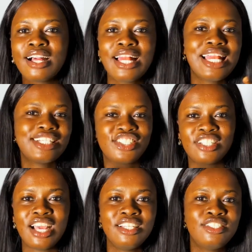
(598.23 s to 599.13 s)
clashing
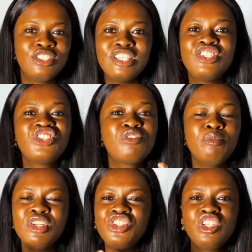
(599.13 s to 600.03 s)
and it's
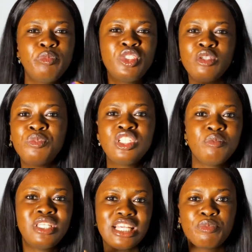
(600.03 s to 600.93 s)
screaming cheap, cheap, cheap,
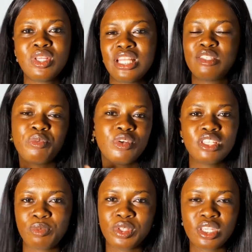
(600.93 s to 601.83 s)
desperate, desperate,
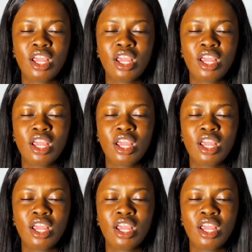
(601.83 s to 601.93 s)
desperate.